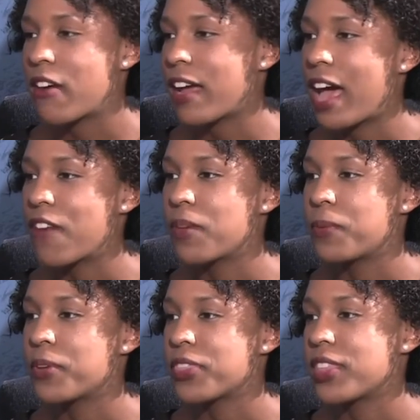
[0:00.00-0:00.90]
a shower and I
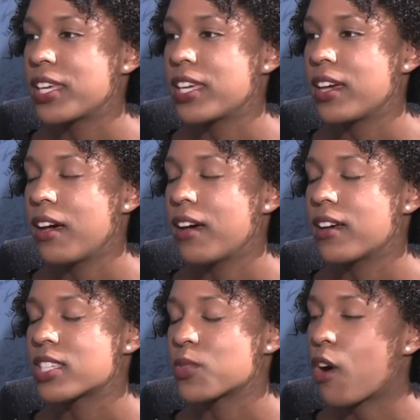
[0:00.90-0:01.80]
haven't put the
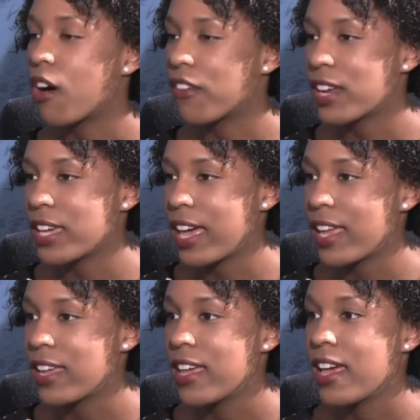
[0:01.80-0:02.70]
Suave in it
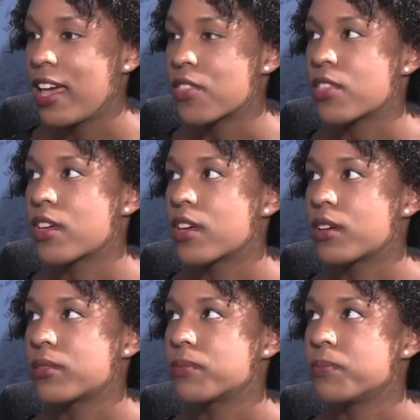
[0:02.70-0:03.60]
yet, and
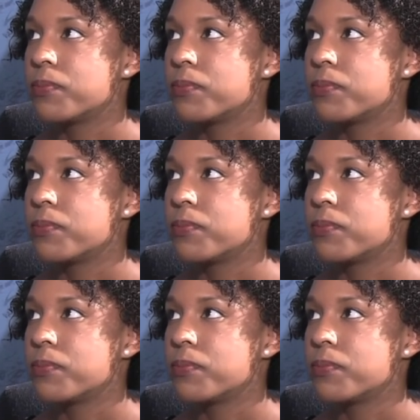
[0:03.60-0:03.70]
the